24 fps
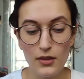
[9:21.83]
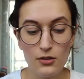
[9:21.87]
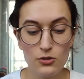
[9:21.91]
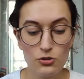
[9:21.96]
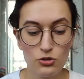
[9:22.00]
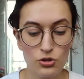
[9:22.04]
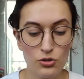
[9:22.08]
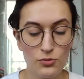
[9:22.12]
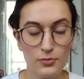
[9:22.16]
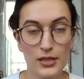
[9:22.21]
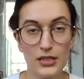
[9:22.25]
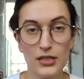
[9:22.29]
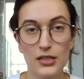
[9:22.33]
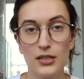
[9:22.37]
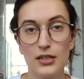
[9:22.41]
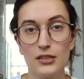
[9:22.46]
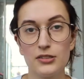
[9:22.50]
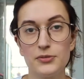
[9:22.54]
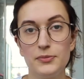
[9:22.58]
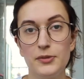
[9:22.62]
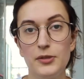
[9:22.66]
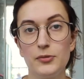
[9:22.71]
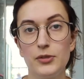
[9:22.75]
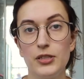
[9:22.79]
So it might
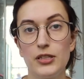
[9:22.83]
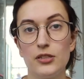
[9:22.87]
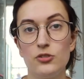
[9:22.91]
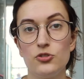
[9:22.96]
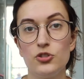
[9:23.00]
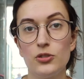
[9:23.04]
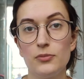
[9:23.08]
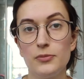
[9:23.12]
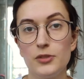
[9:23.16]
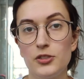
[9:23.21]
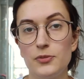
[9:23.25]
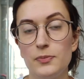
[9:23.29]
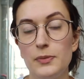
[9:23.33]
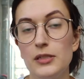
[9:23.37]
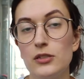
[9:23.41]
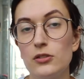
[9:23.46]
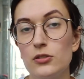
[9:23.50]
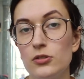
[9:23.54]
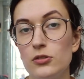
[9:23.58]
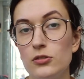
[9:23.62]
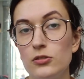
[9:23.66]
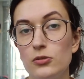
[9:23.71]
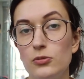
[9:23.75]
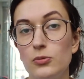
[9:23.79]
connect me with a German
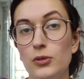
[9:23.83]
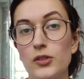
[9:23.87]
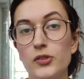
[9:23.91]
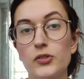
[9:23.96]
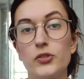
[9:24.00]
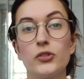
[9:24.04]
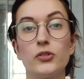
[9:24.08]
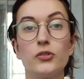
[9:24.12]
speaker who wants